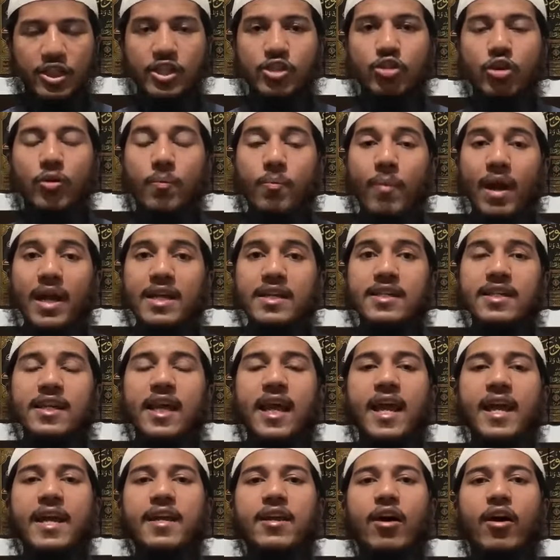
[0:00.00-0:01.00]
She should
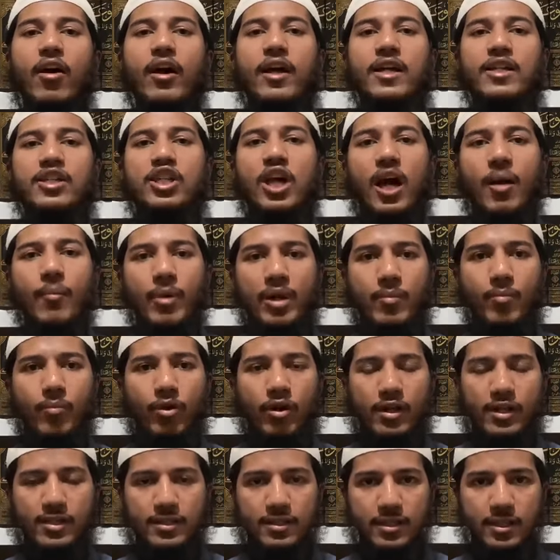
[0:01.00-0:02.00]
maintain her hijab
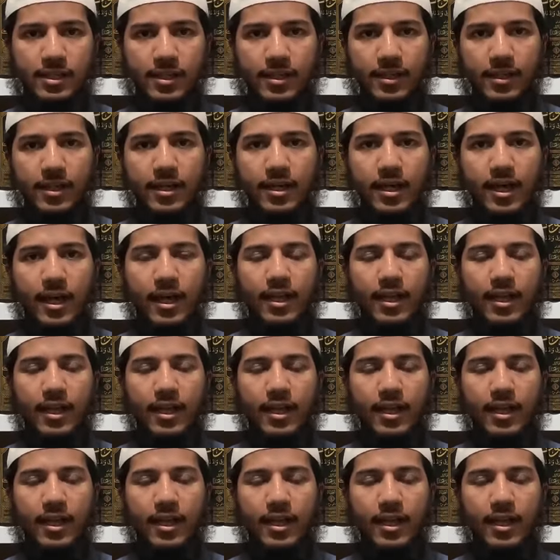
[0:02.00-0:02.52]
and modesty.